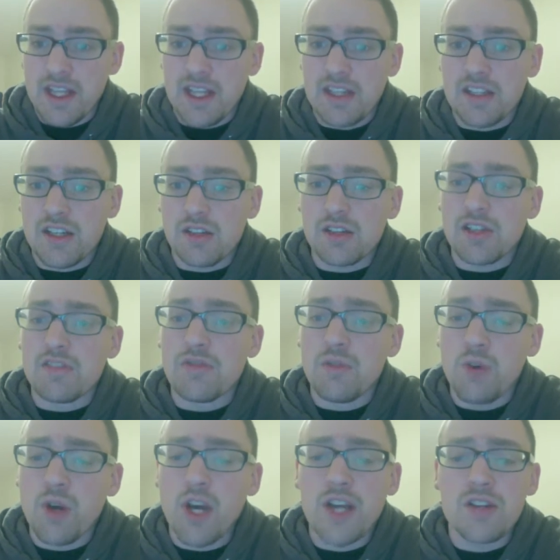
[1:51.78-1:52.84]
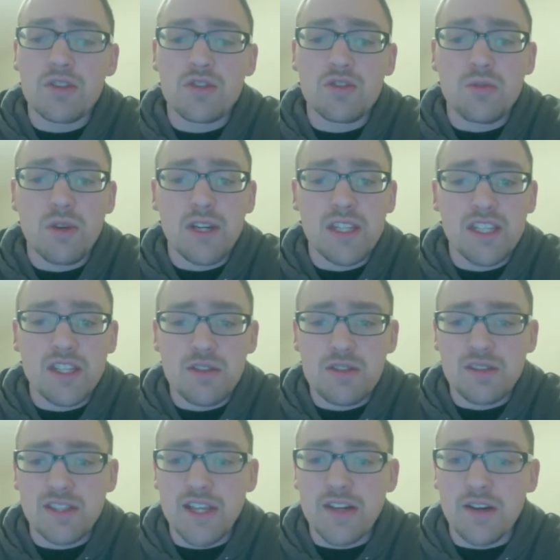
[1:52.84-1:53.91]
Nearly 420 years
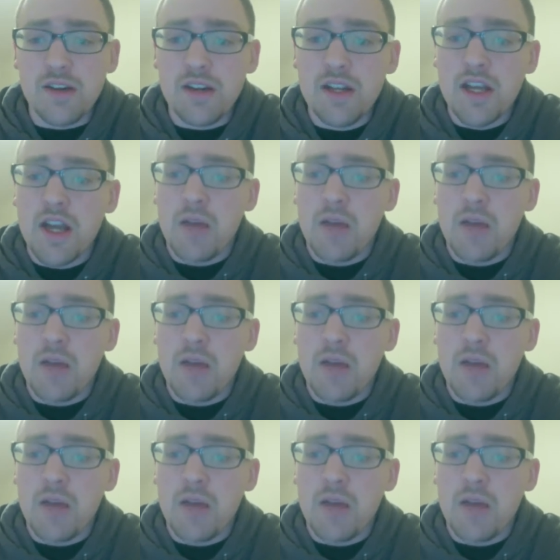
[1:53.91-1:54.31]
later,